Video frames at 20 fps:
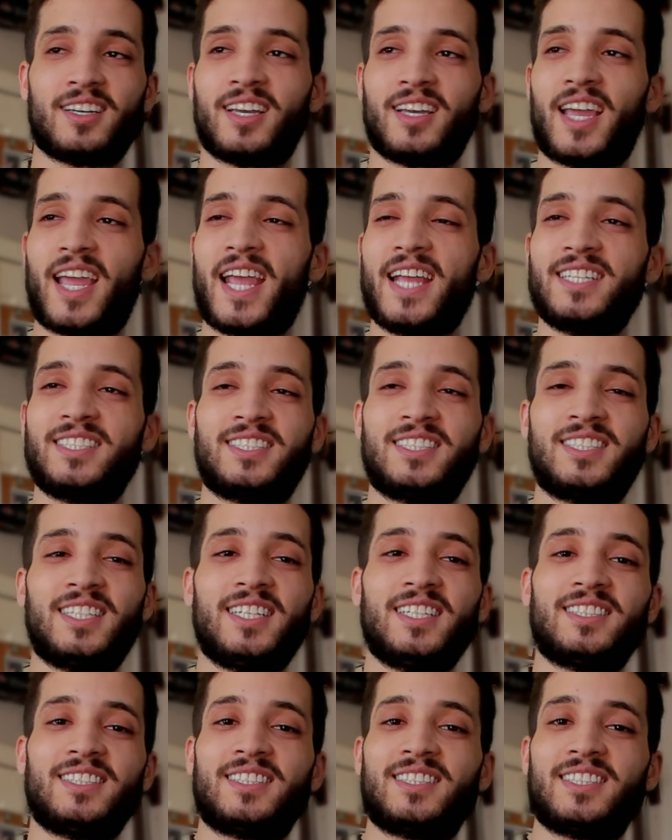
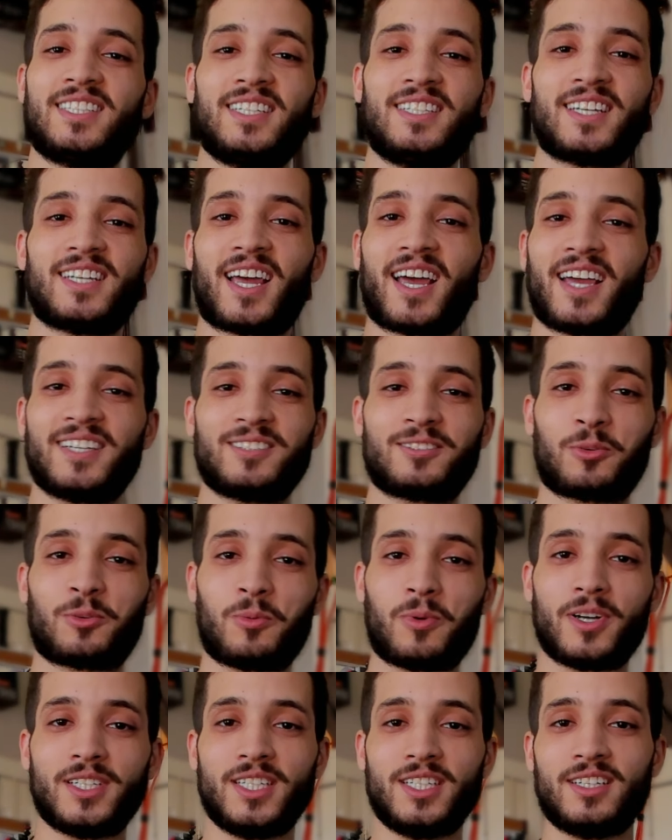HD
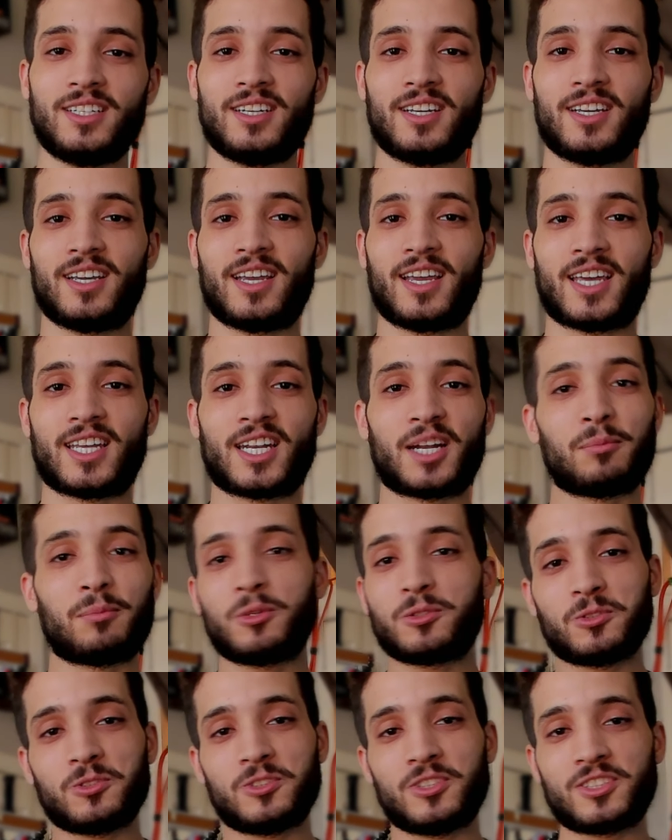C920, and I'm
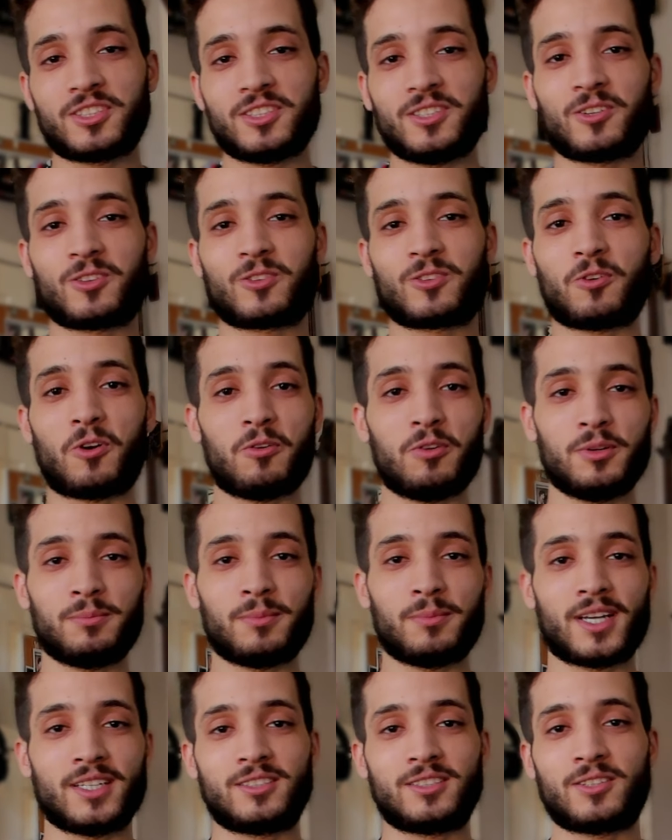also just gonna throw in
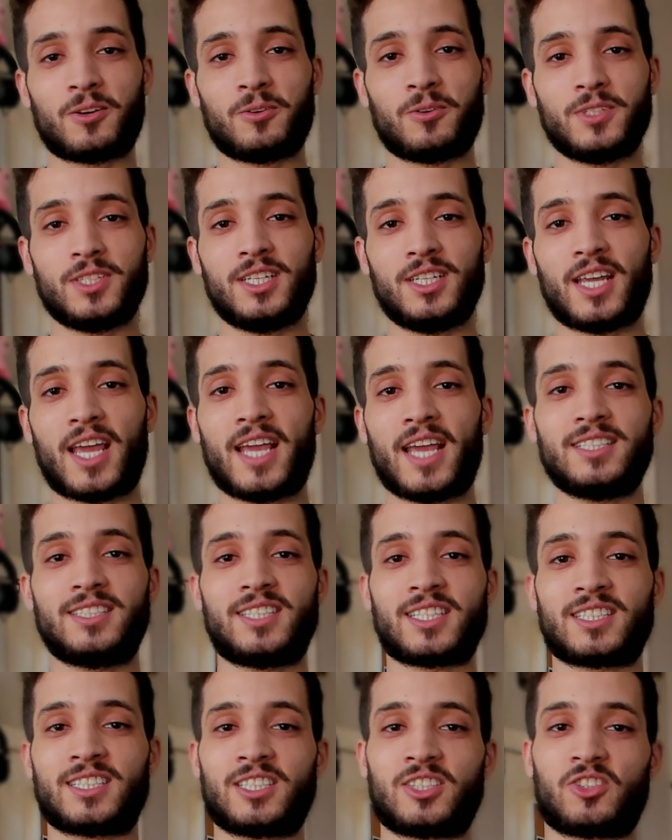my Sony
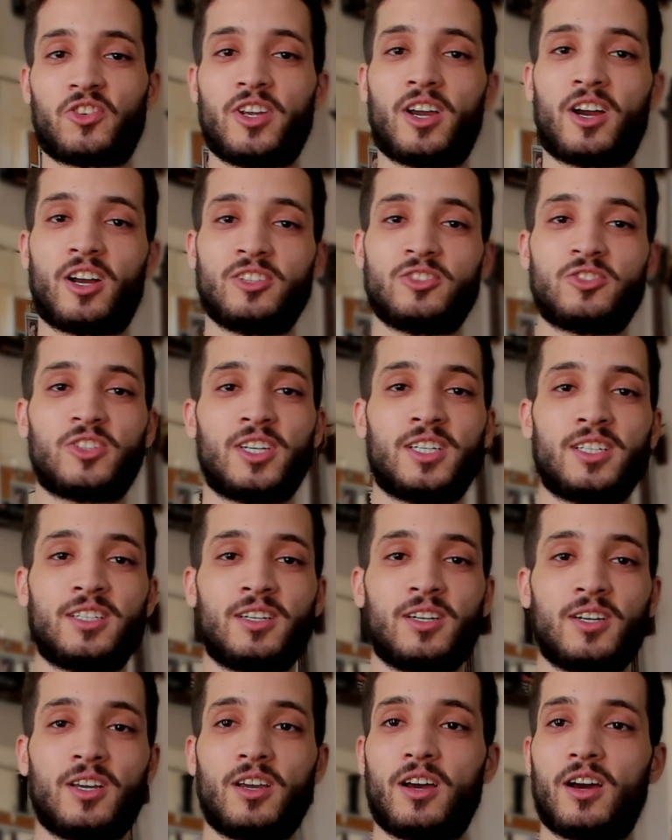a6300
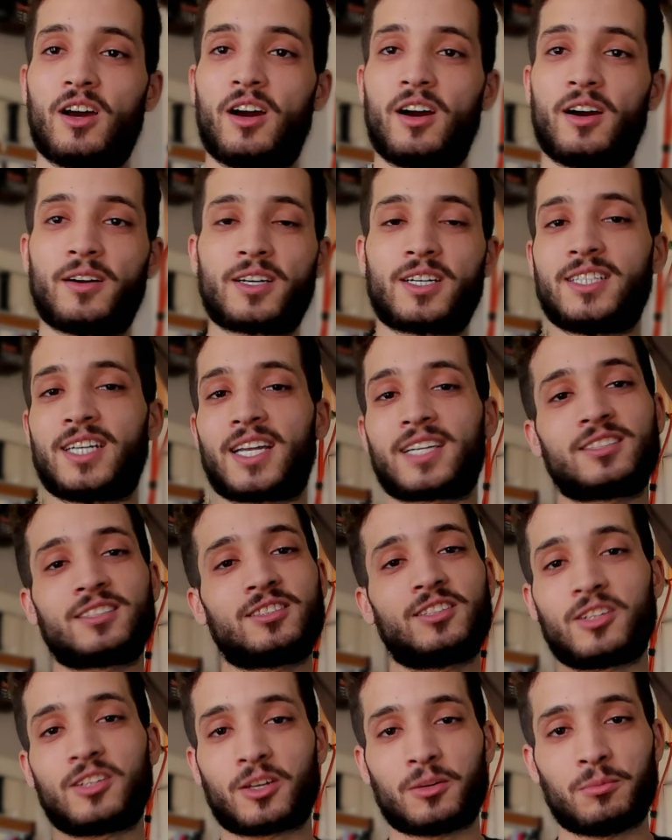connected
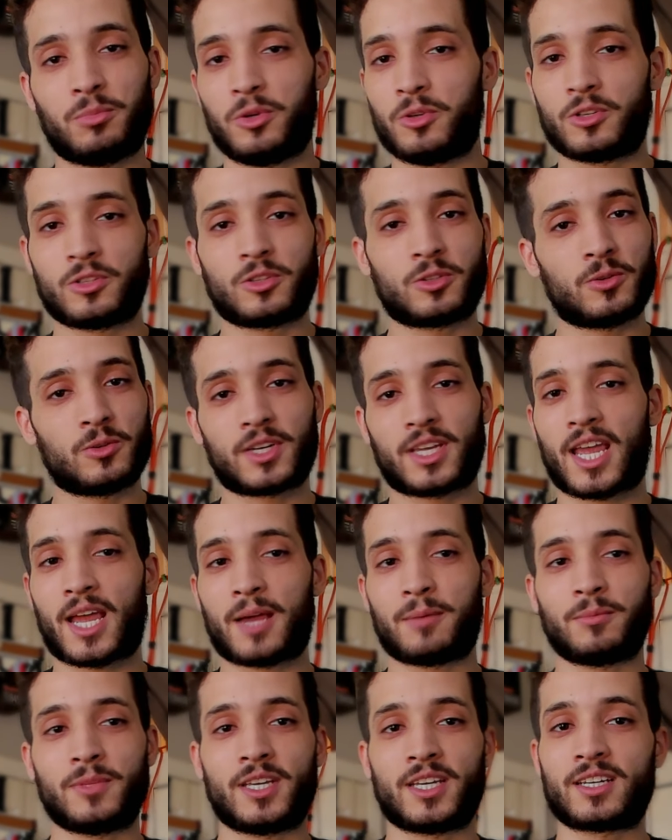to the computer through a
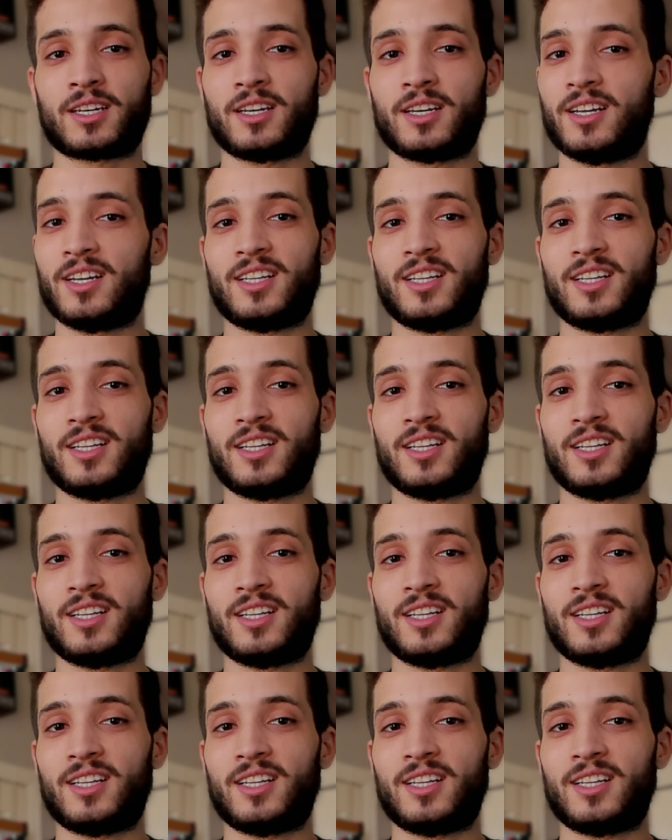cam link.